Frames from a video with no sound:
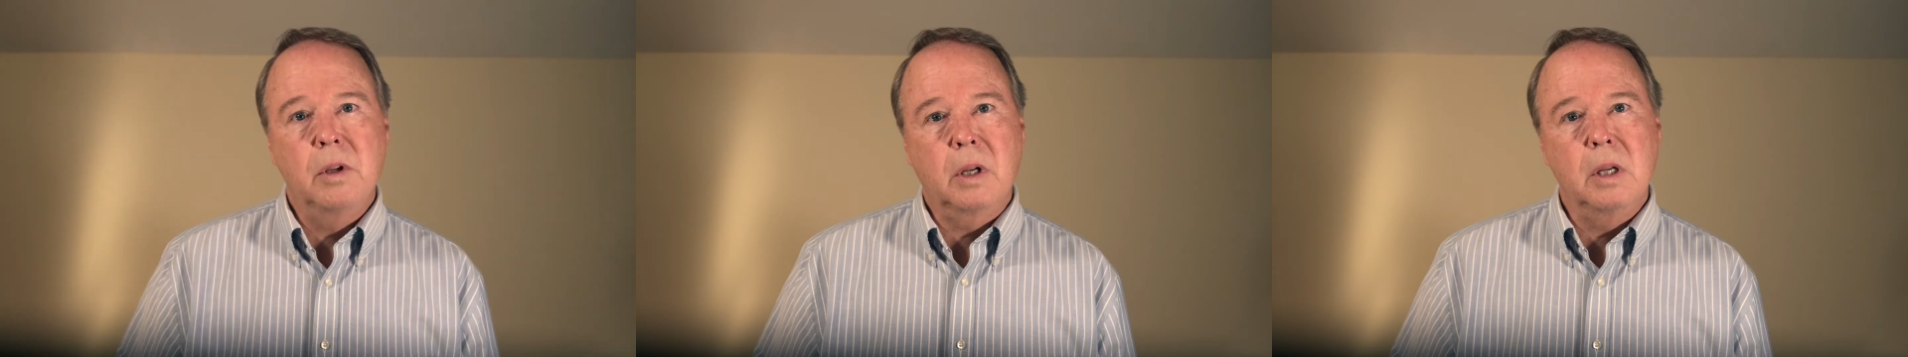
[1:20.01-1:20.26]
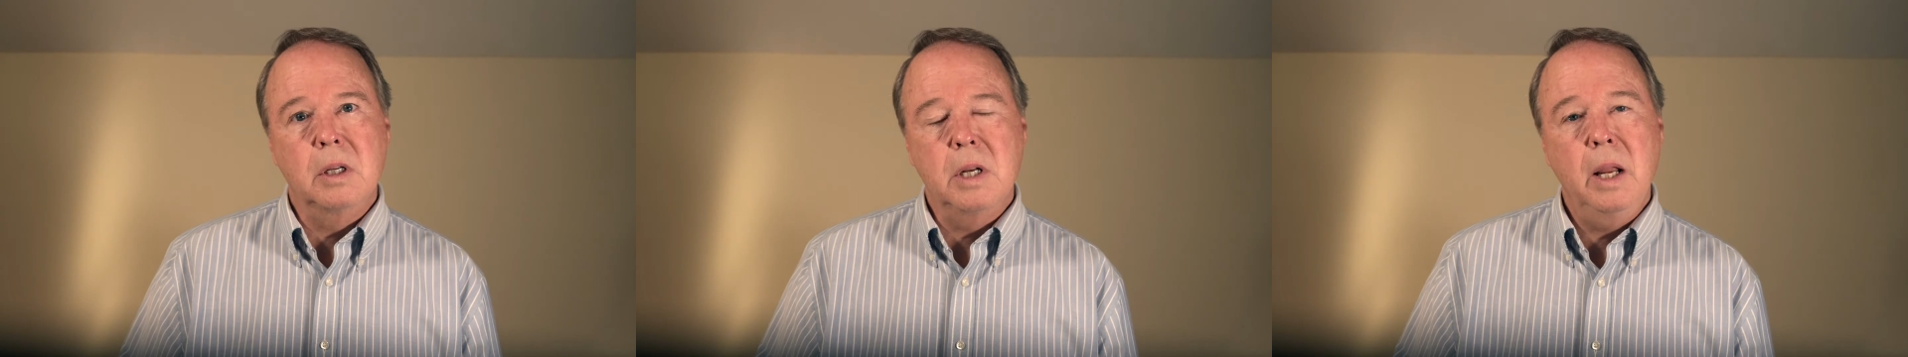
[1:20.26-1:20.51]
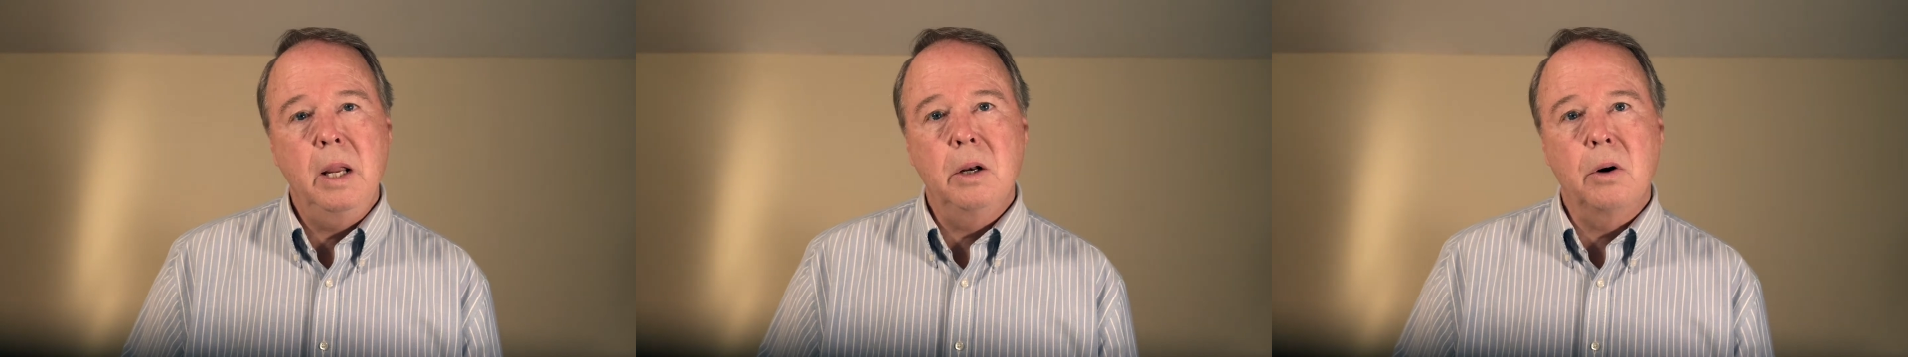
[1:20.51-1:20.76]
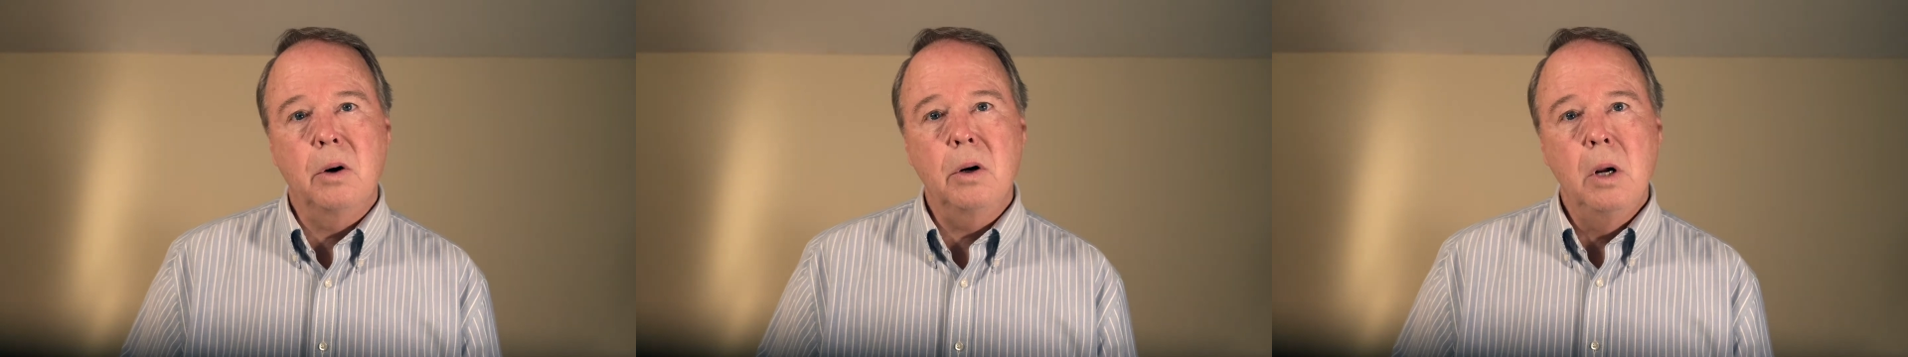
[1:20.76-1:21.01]

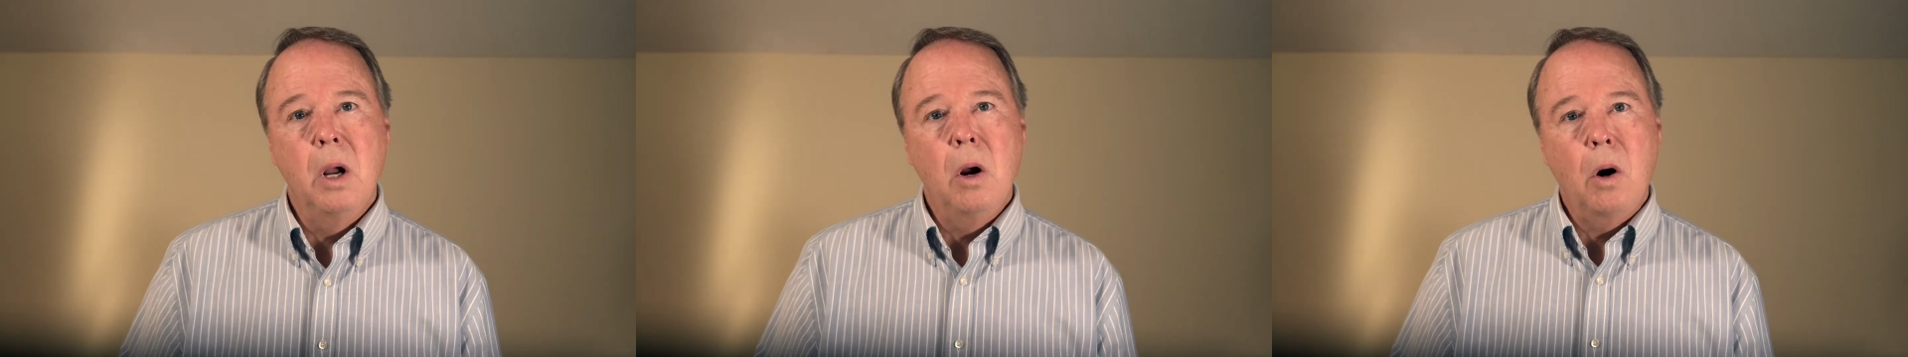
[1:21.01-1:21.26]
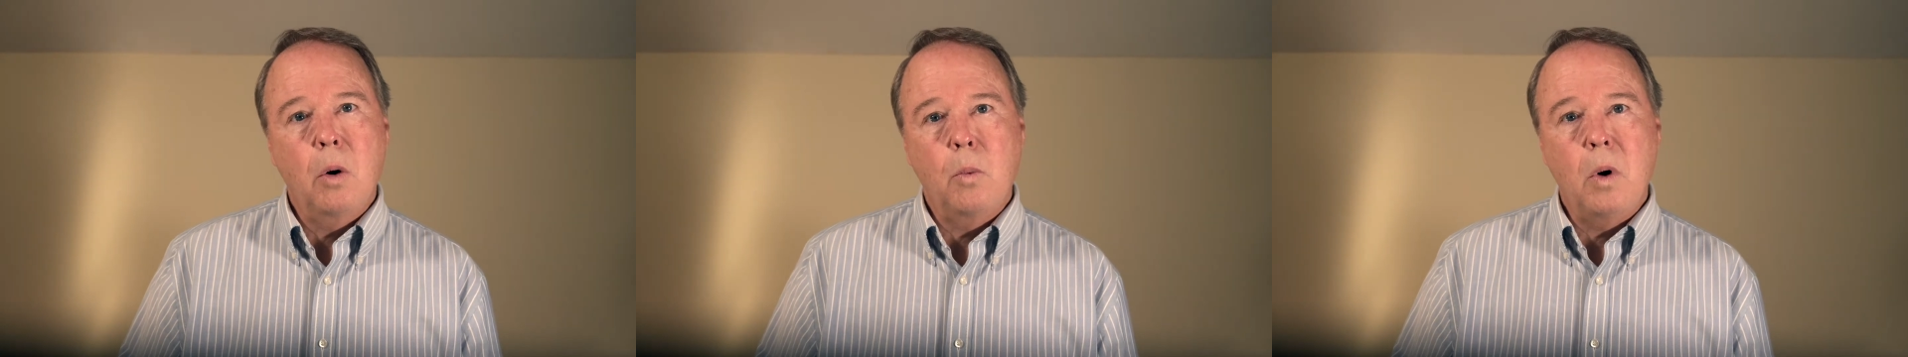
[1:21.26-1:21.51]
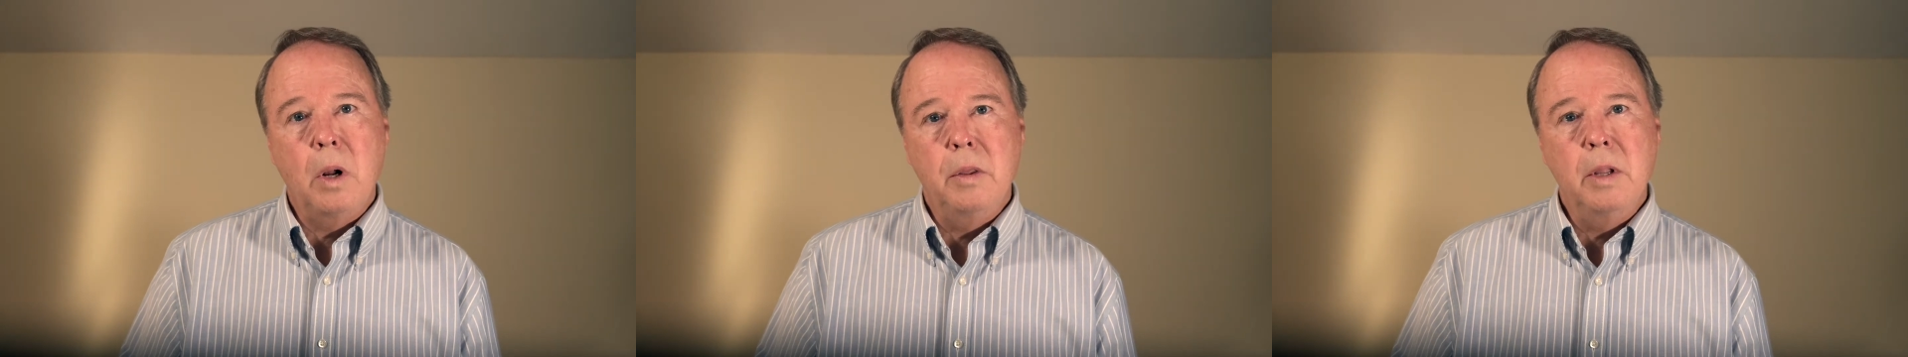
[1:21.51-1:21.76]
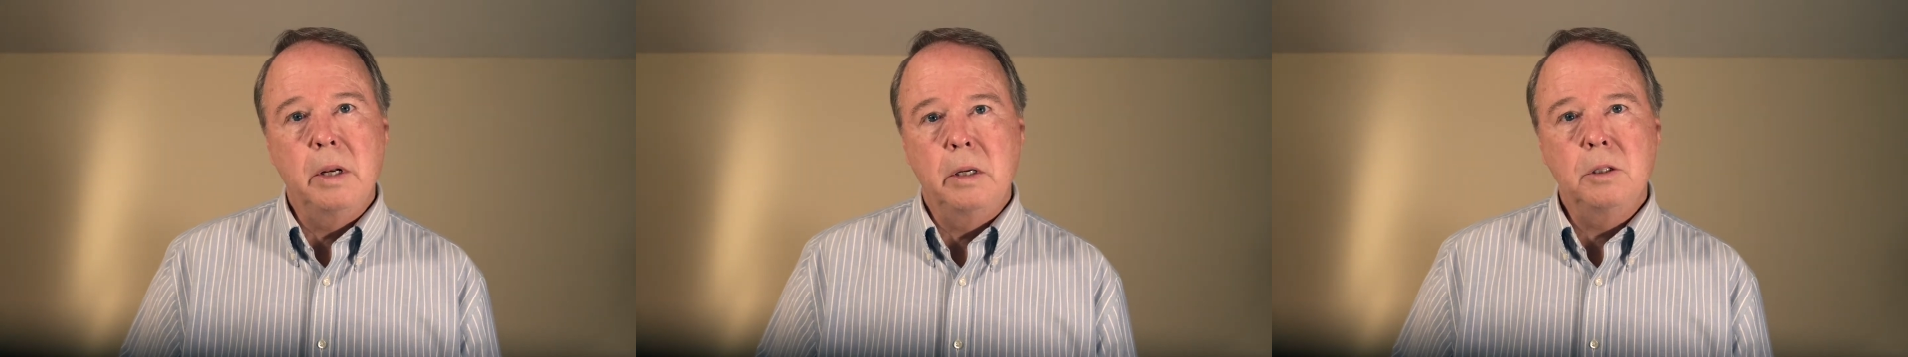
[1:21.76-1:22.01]
container or one
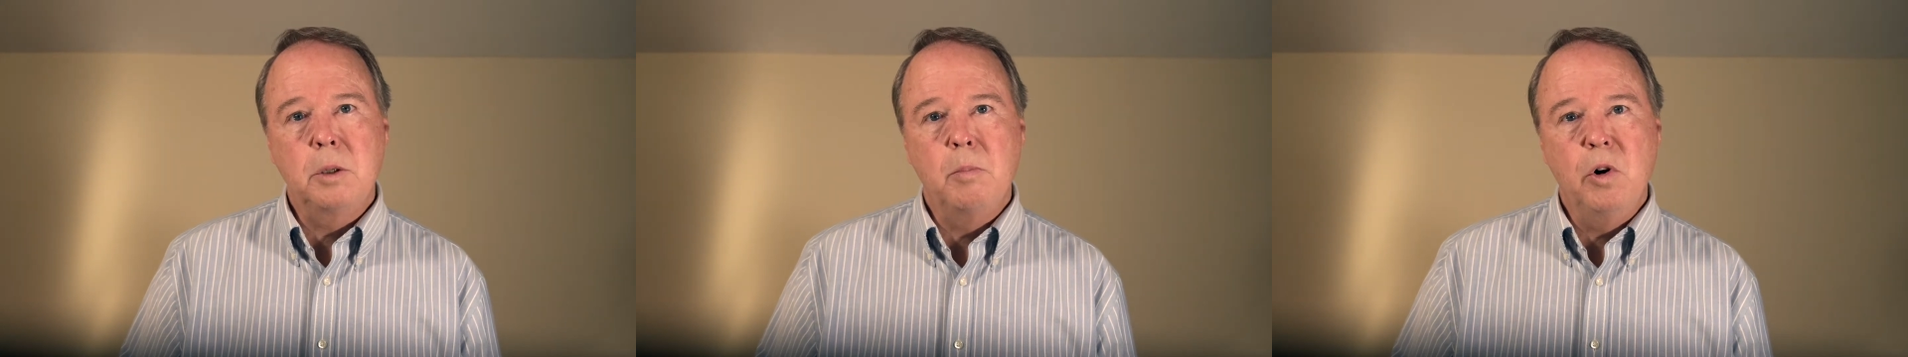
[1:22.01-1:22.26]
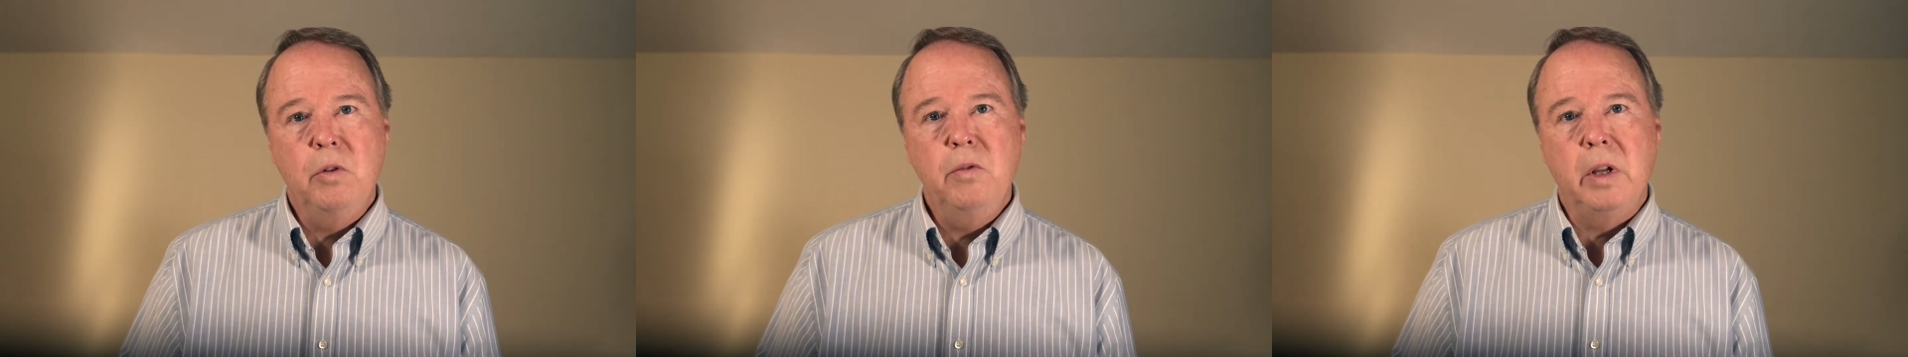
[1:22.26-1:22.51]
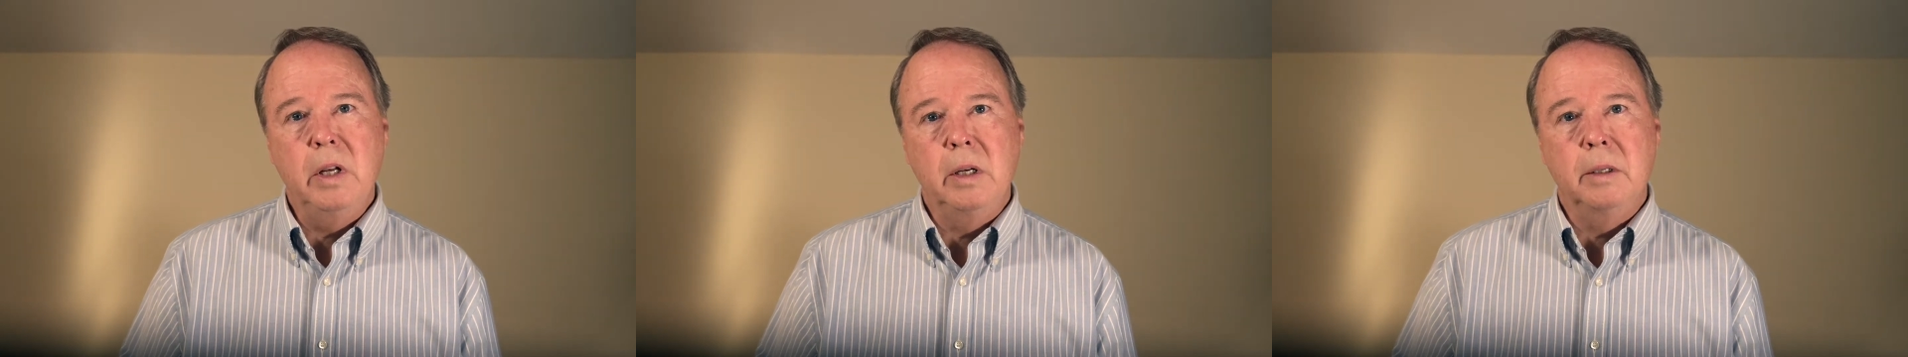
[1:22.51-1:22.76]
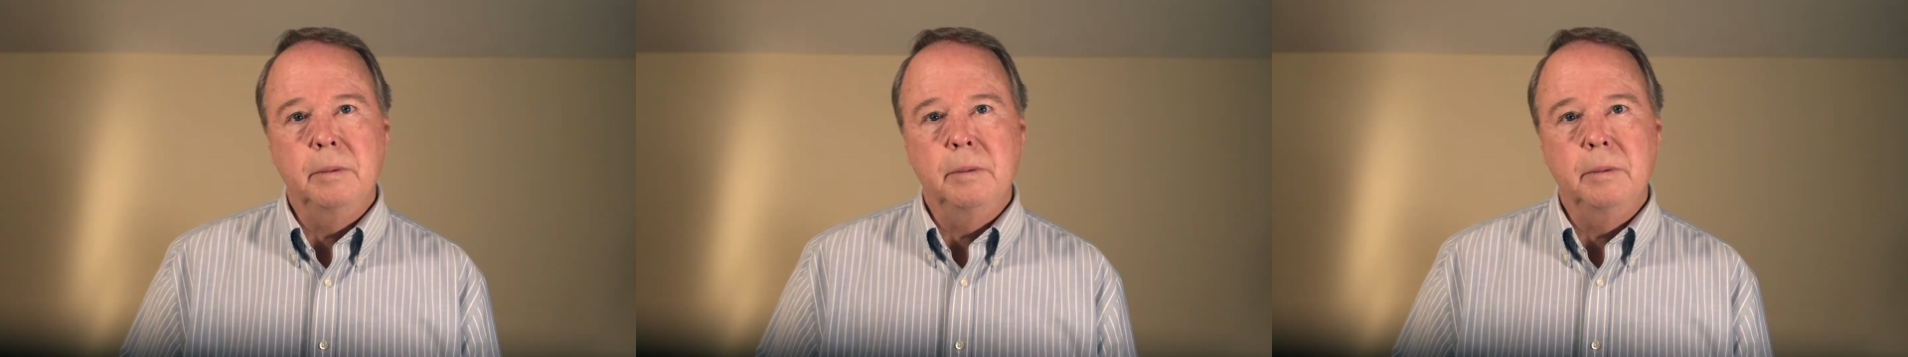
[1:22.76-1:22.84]
that is moving.